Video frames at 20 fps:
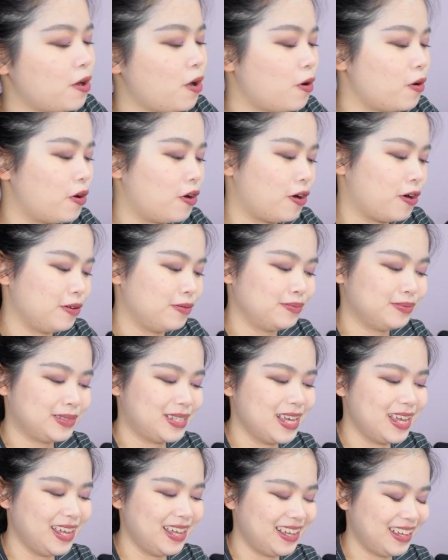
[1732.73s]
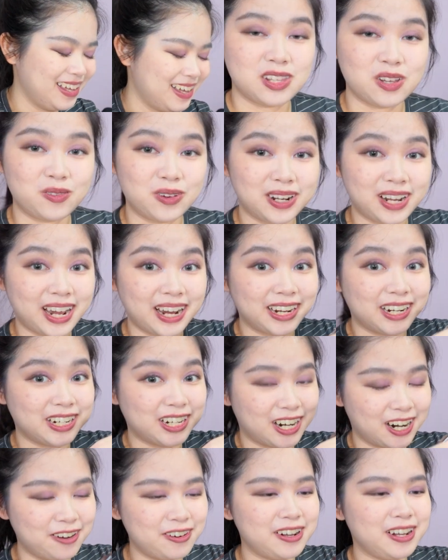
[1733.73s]
hold on. The one that I
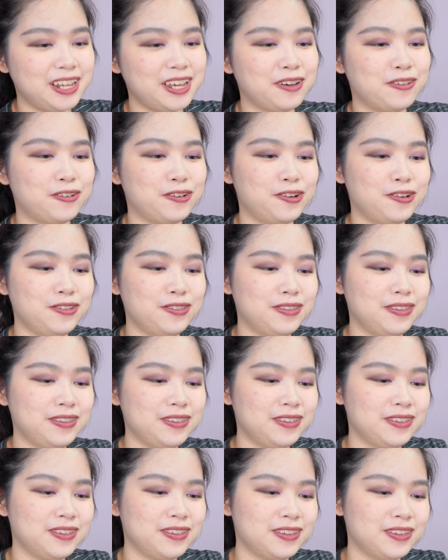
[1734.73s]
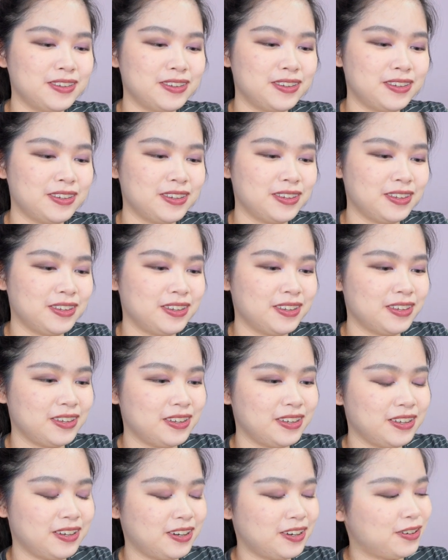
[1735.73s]
currently own.
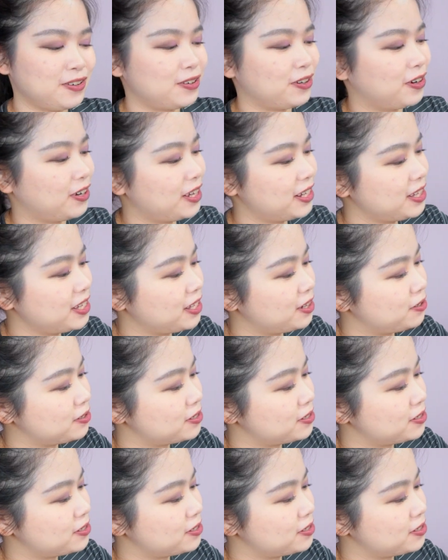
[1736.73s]
Oh god, I think it